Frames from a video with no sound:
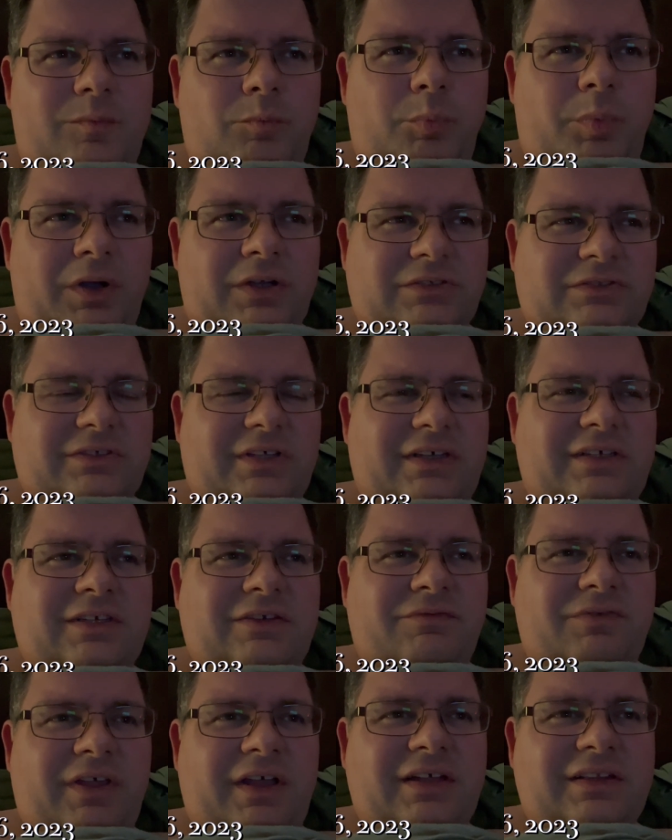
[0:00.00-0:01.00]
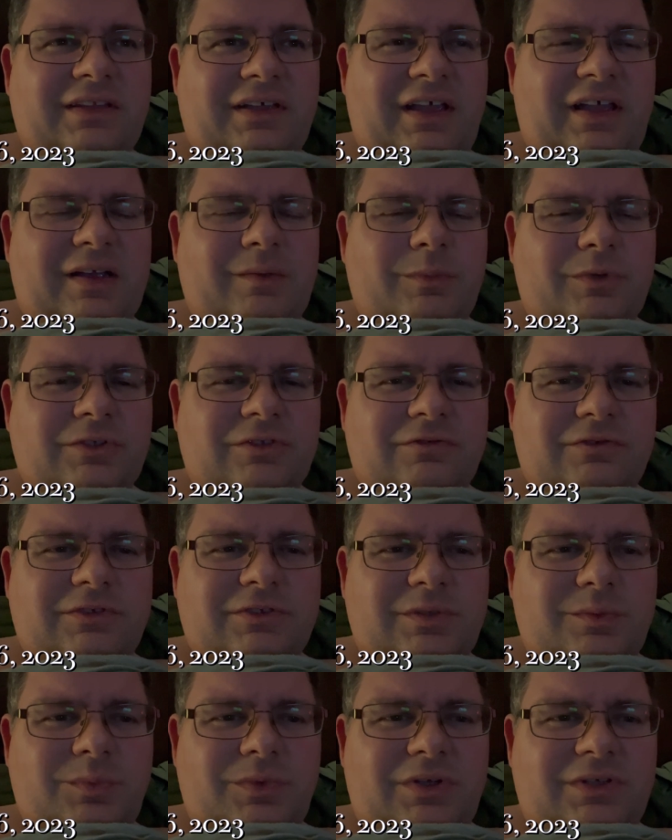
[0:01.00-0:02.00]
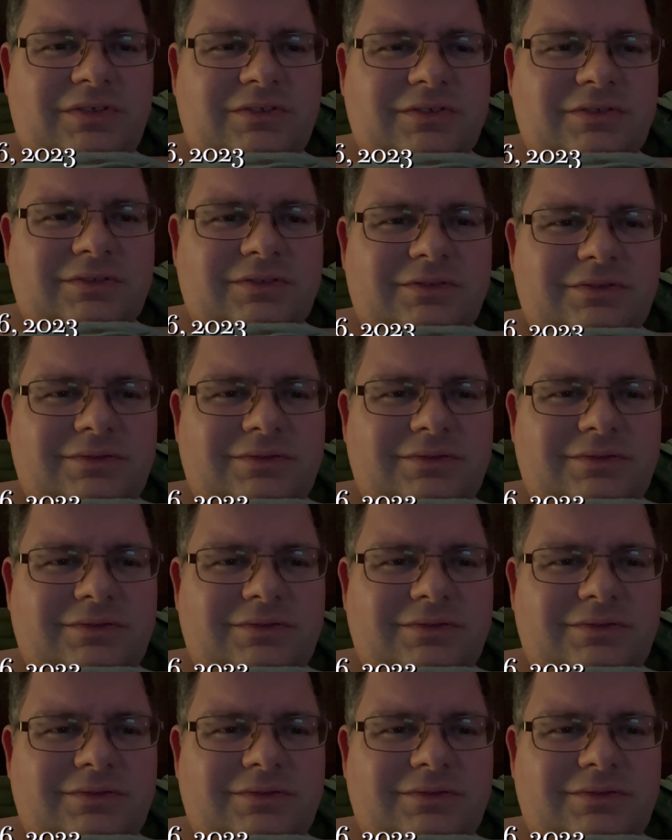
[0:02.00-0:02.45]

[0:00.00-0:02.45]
Bugs like to fly at the cameras for some reason.